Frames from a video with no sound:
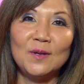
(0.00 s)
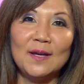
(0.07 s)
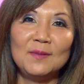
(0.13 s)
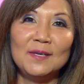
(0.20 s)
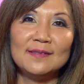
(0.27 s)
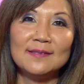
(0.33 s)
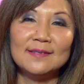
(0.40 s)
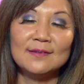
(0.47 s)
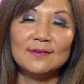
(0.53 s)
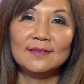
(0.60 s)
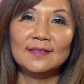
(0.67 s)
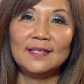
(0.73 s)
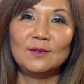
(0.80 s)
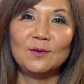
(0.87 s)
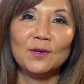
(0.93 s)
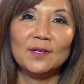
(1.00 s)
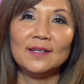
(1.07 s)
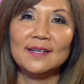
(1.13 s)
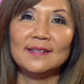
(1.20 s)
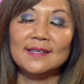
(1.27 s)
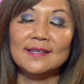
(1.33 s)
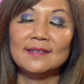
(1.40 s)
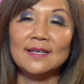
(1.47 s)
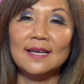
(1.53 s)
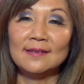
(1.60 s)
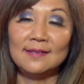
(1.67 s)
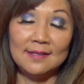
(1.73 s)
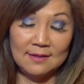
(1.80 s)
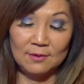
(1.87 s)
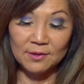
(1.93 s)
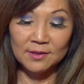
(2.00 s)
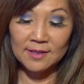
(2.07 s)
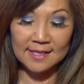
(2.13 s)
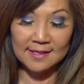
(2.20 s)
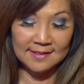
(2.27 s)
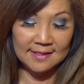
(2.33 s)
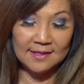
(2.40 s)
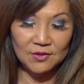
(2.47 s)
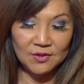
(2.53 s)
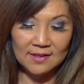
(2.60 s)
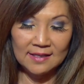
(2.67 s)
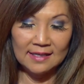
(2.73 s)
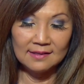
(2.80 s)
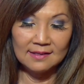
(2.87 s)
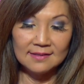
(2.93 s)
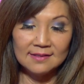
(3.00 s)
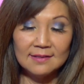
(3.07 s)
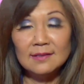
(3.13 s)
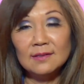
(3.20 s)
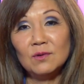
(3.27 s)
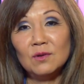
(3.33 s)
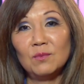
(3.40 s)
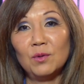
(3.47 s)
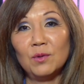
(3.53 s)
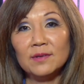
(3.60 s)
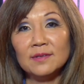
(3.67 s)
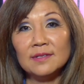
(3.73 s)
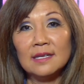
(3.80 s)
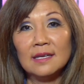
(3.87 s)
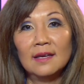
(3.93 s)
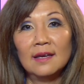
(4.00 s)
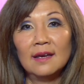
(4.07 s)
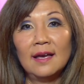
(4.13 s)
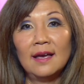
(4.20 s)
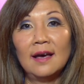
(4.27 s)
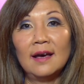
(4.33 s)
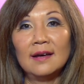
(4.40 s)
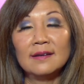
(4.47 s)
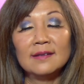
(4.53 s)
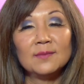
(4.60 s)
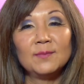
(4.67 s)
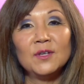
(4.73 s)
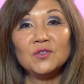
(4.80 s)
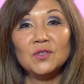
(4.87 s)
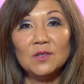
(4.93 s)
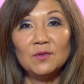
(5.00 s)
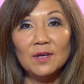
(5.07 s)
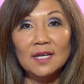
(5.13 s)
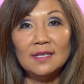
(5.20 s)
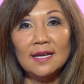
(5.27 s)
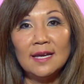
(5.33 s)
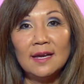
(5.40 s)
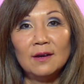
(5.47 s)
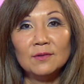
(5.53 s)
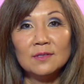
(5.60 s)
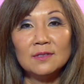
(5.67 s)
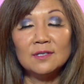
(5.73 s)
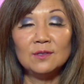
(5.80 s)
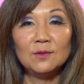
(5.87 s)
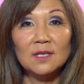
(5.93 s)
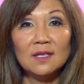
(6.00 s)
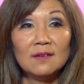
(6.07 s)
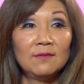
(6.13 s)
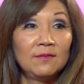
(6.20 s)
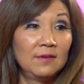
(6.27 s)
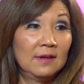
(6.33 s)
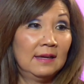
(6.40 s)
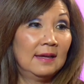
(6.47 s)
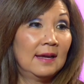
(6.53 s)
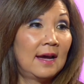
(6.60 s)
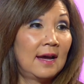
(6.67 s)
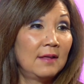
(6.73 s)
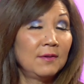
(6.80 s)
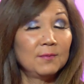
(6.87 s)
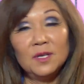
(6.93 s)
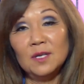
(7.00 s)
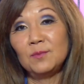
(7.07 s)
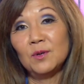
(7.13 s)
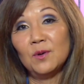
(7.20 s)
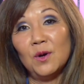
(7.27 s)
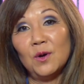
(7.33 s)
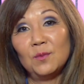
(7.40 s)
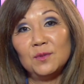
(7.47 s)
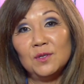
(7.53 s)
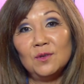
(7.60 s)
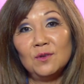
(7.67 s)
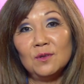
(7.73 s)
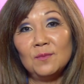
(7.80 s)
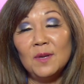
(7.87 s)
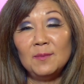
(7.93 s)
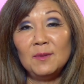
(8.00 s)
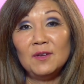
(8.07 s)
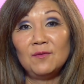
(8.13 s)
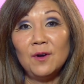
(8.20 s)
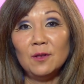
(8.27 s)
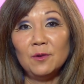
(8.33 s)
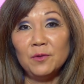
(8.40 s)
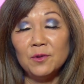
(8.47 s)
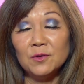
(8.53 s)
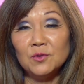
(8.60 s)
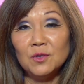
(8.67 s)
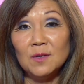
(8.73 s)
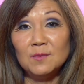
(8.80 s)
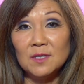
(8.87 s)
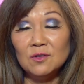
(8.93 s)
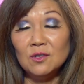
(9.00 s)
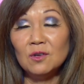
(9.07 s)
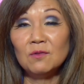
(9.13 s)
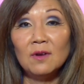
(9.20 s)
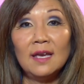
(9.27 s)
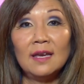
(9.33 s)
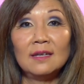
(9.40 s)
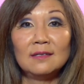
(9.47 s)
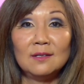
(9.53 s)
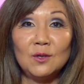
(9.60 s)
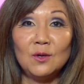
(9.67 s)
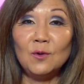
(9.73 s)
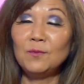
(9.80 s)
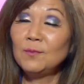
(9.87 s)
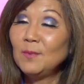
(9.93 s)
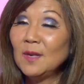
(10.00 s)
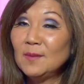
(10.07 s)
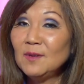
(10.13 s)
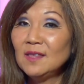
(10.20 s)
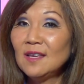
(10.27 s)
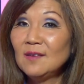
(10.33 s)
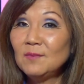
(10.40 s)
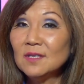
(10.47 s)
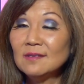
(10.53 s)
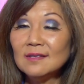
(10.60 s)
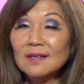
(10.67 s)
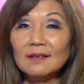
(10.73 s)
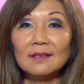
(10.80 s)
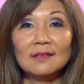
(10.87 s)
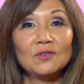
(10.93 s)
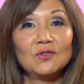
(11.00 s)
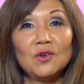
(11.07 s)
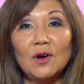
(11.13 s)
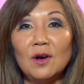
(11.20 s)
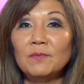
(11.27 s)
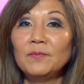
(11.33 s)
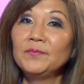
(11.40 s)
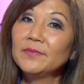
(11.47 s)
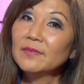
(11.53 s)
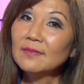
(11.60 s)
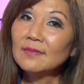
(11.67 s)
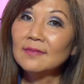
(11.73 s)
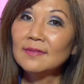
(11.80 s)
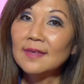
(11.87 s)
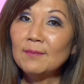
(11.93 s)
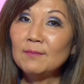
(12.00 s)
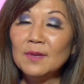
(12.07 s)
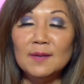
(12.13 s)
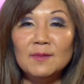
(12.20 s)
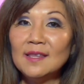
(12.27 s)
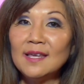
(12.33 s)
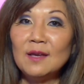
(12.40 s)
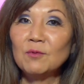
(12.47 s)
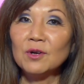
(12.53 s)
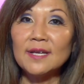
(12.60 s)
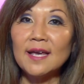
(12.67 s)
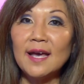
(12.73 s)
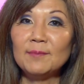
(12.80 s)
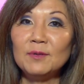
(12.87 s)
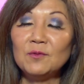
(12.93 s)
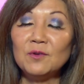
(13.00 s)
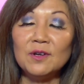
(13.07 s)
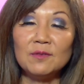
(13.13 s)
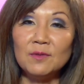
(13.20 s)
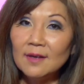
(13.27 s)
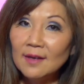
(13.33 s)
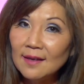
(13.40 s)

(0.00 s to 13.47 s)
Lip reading: I mean, certainly an organization like this is so important, especially right now, to give other people hope too, to maybe follow their dreams. And you're right, you know, maybe they've been stuck in a job that maybe they weren't happy with.